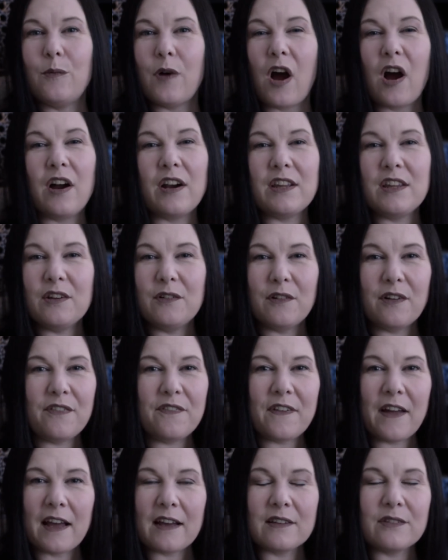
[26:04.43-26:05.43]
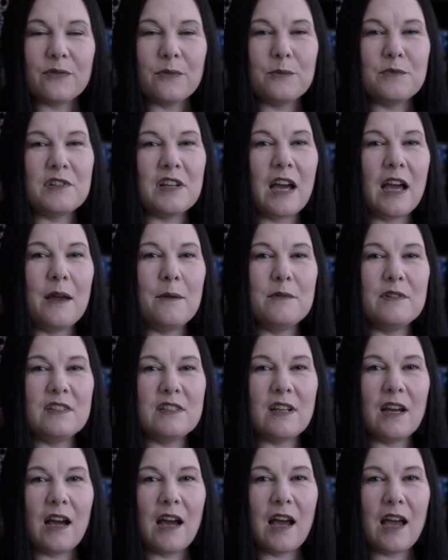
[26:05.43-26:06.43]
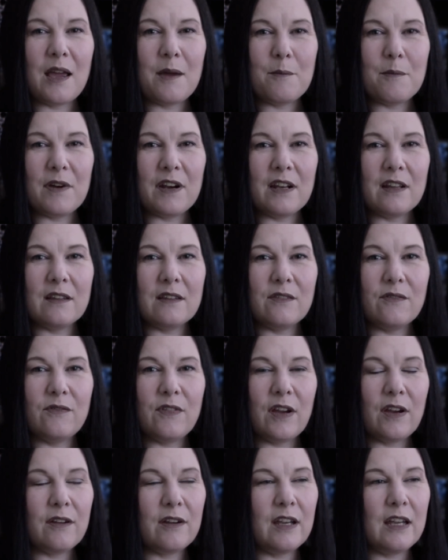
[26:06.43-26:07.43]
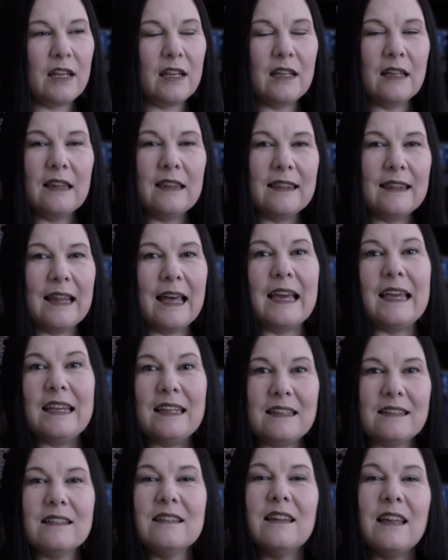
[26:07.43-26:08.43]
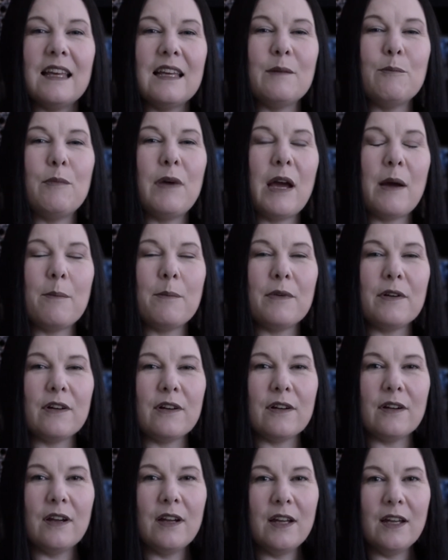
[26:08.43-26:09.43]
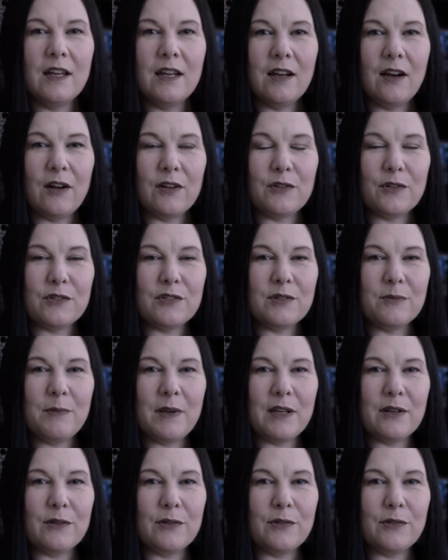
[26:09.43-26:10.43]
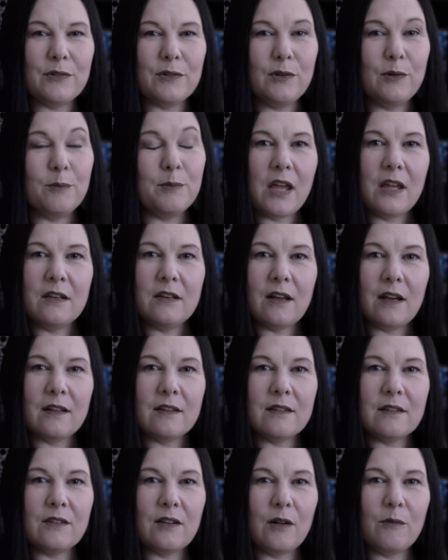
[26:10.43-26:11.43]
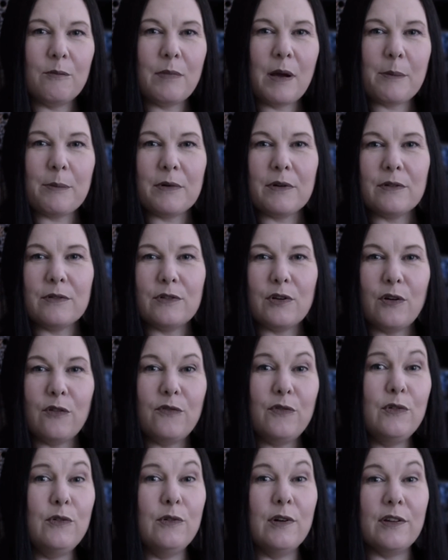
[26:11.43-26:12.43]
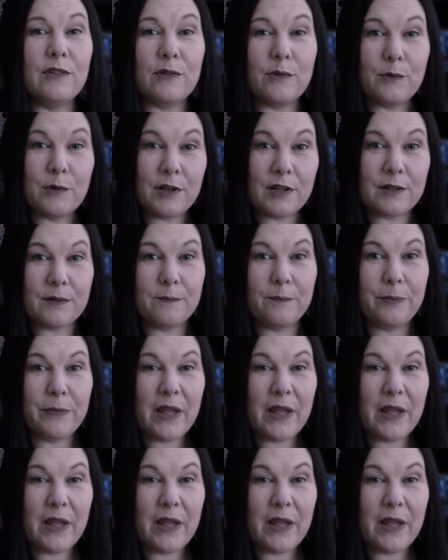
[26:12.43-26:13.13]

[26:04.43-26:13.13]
audio effects from time to time, but it's very light, like pepper on your tomato soup, not salt and pepper tofu, as it were,